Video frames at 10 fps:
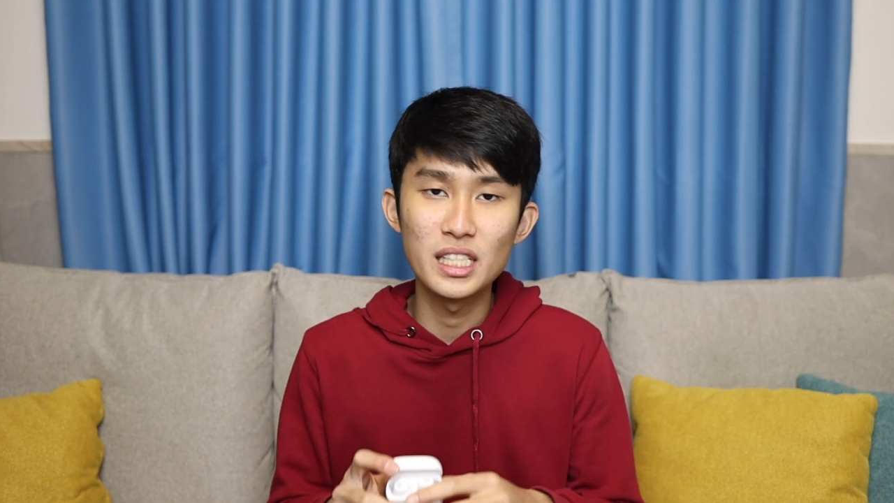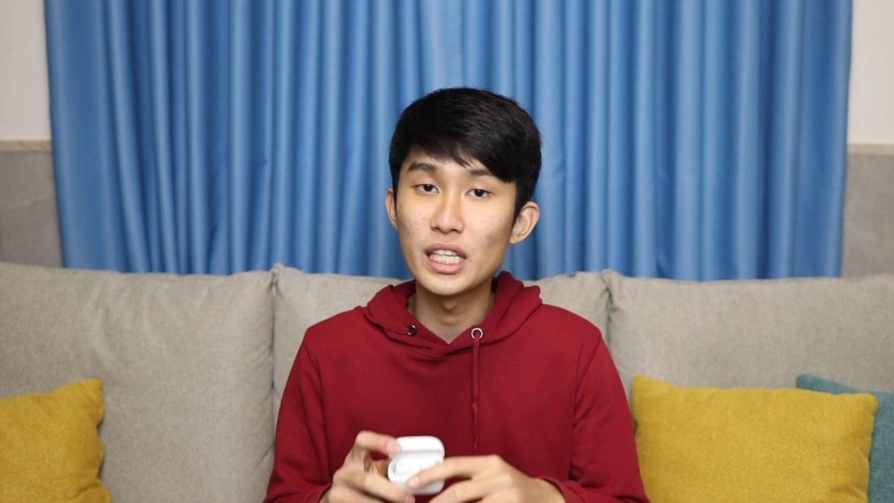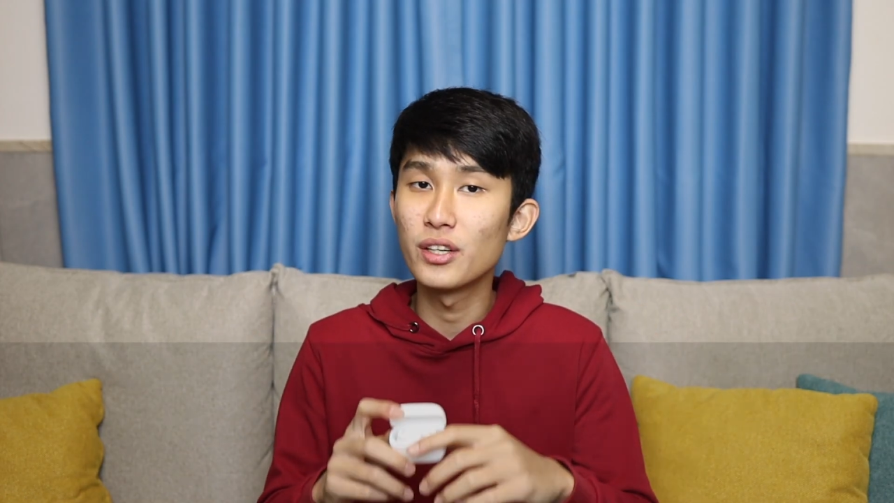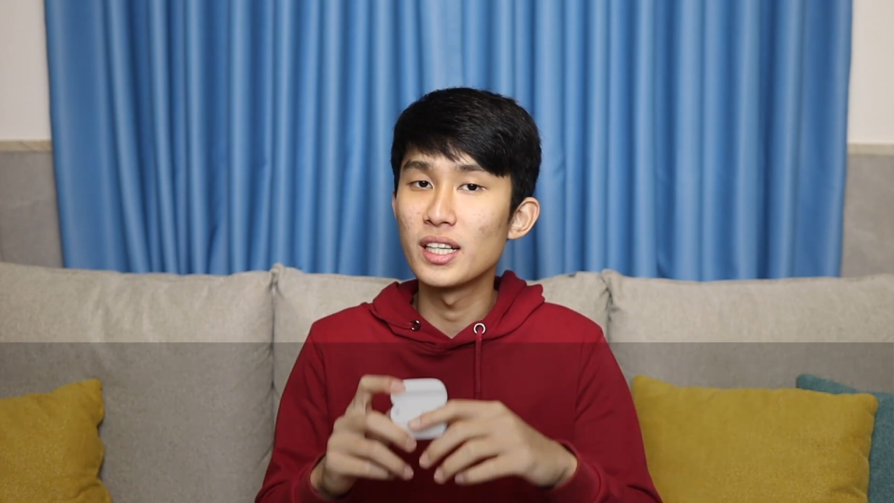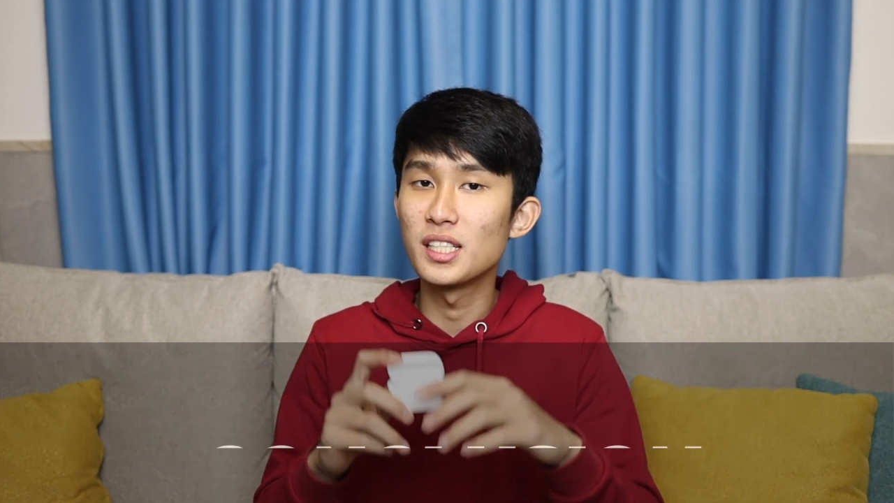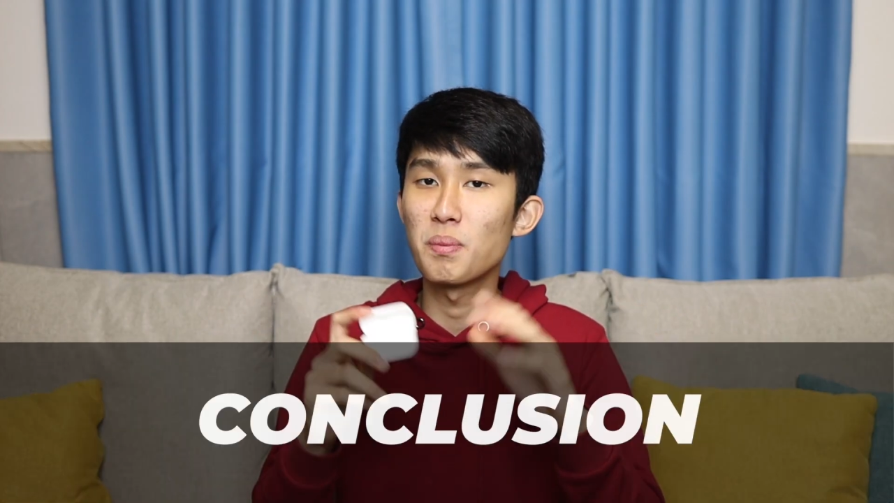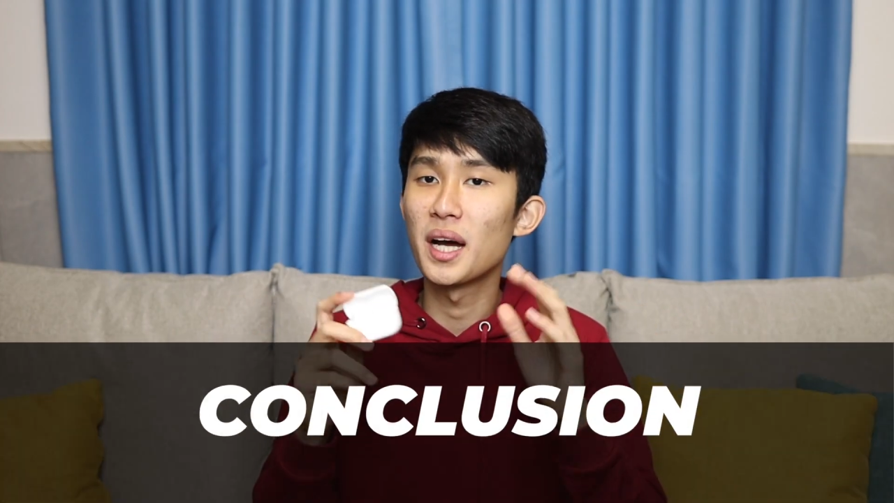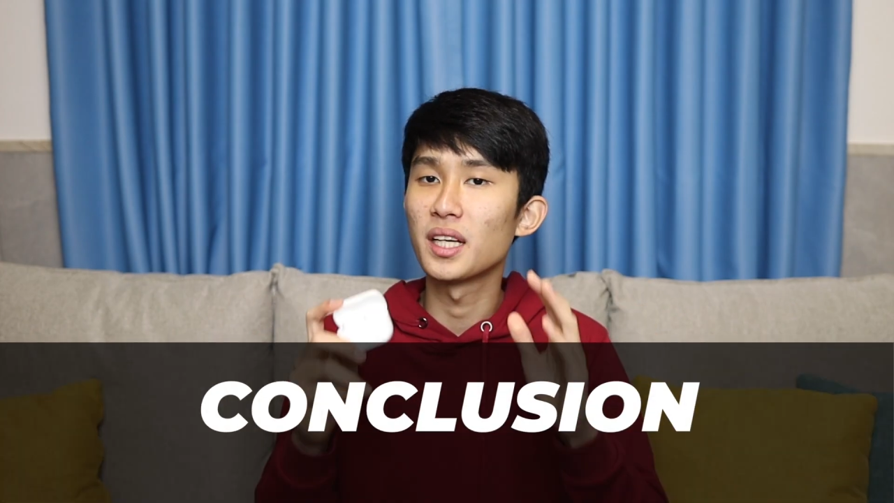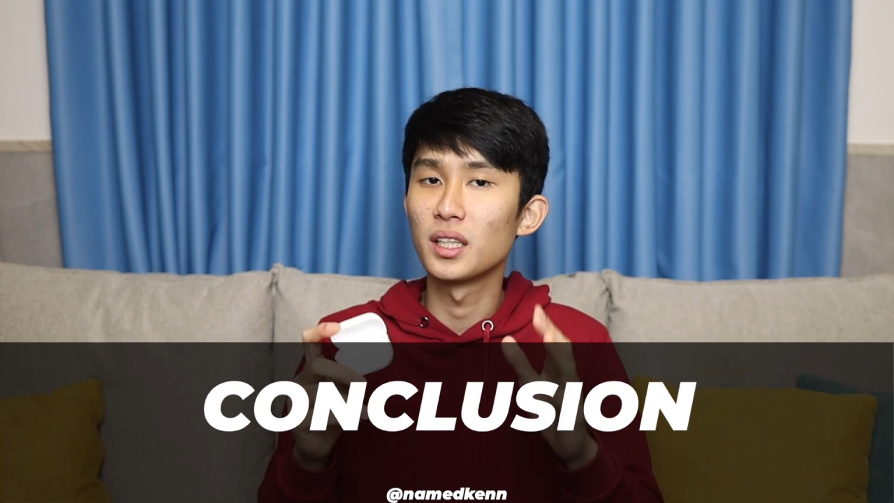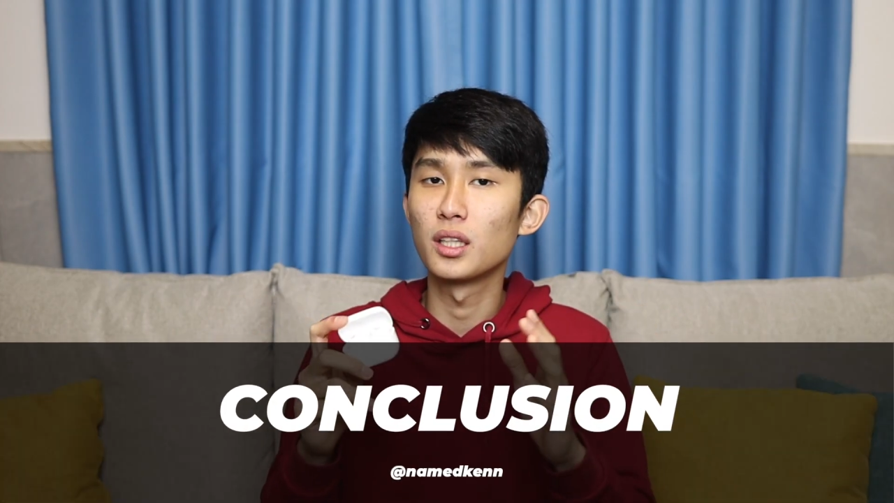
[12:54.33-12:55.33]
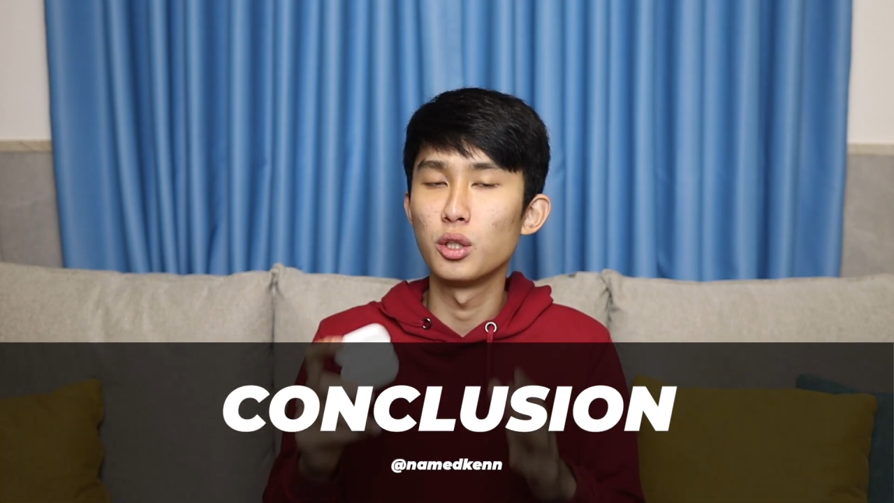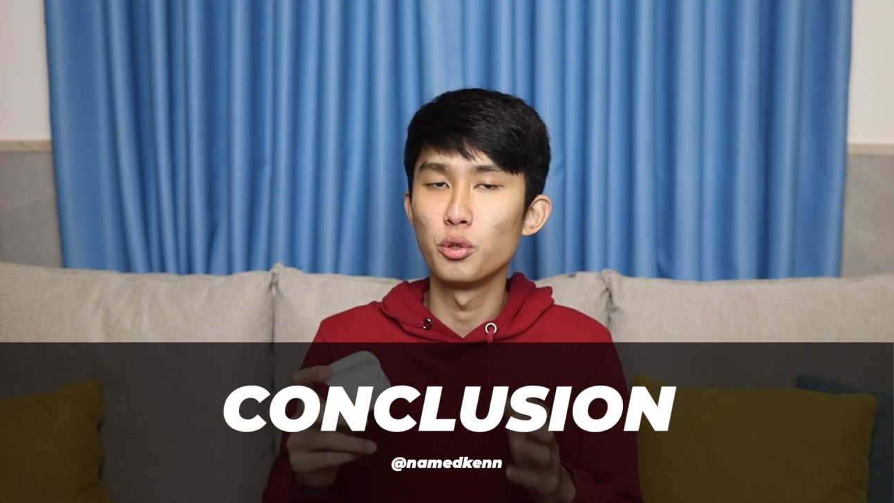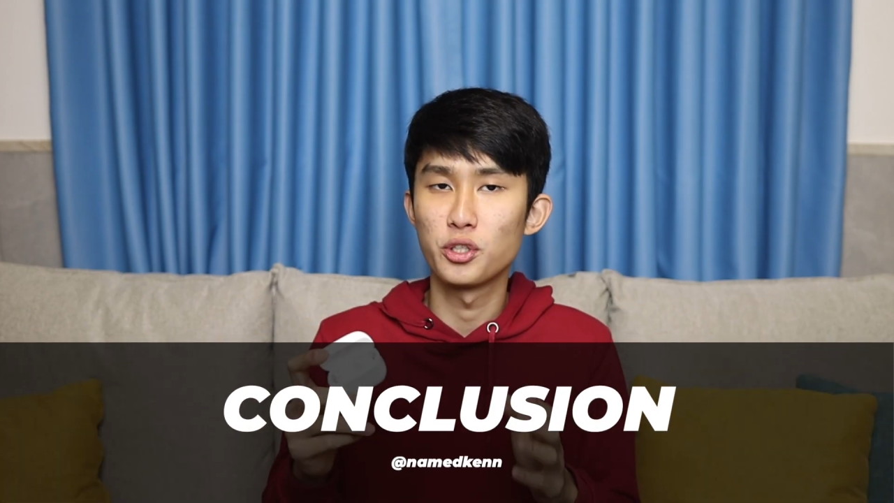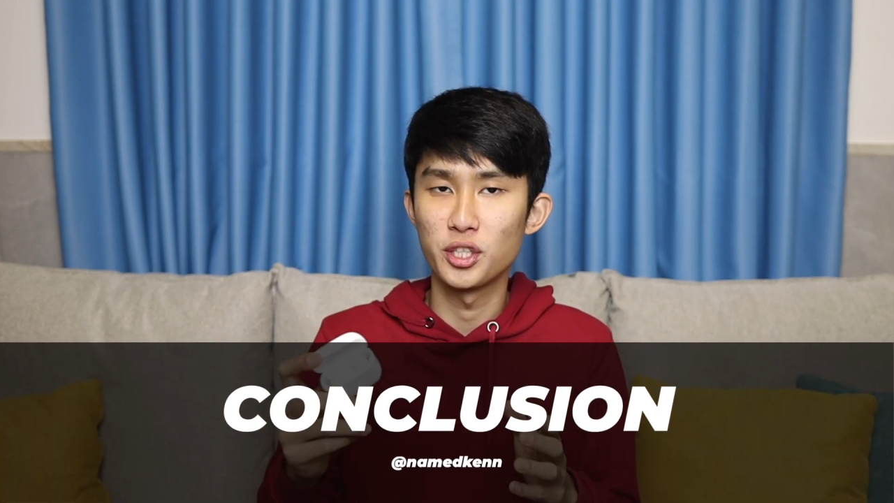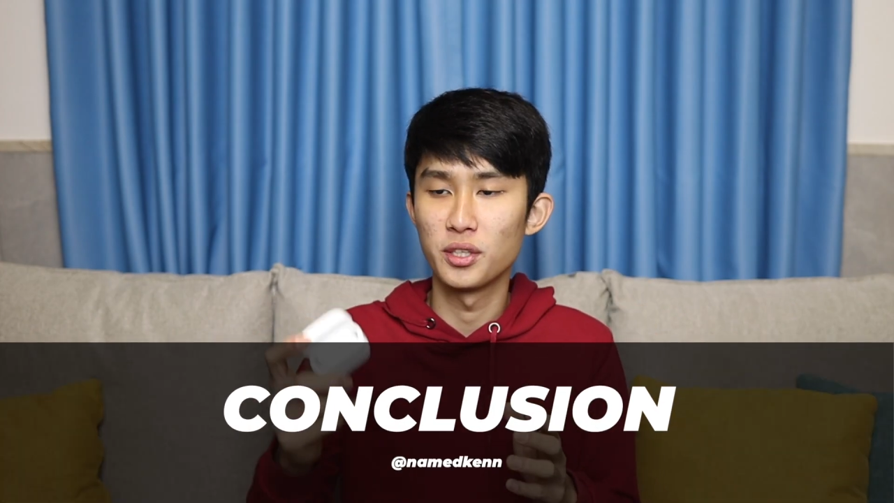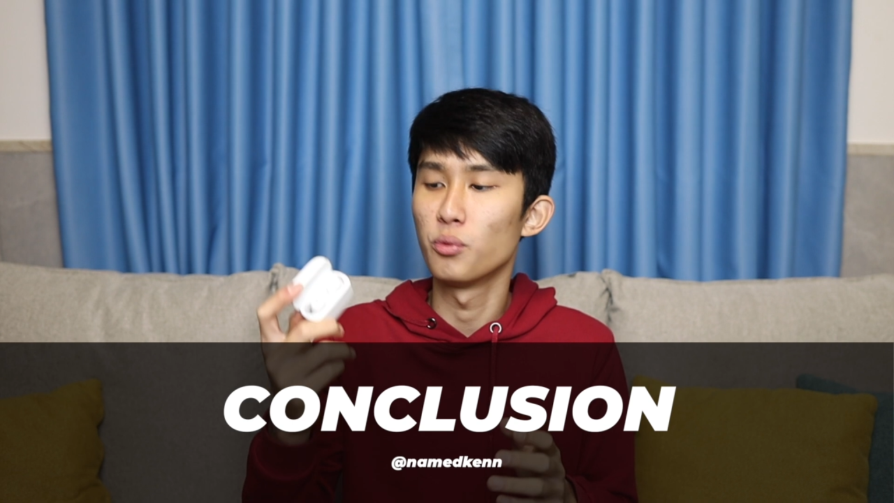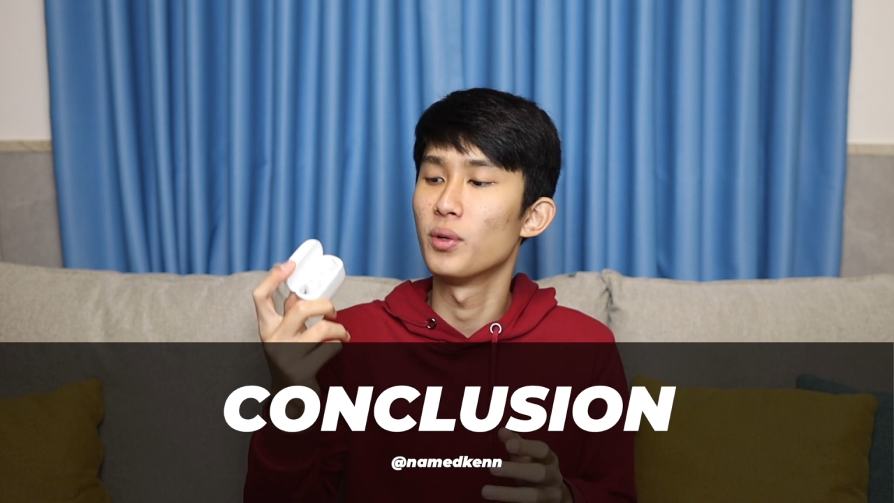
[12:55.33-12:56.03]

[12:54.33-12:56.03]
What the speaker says: here is my conclusion